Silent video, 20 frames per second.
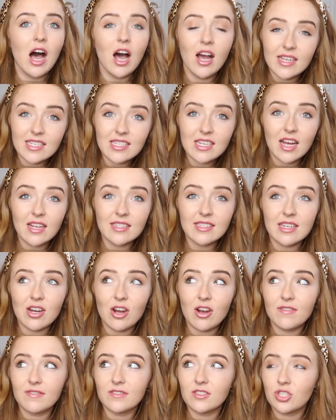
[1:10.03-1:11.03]
I started
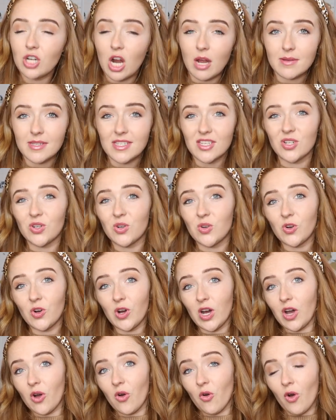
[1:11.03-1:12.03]
off drama
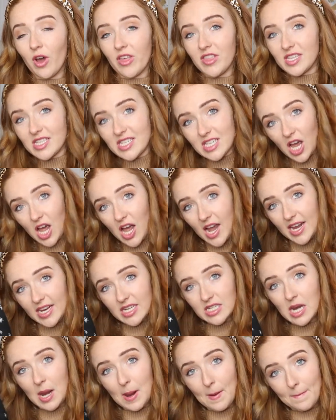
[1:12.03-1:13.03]
school with a
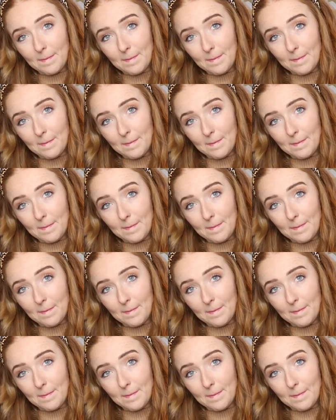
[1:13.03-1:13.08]
side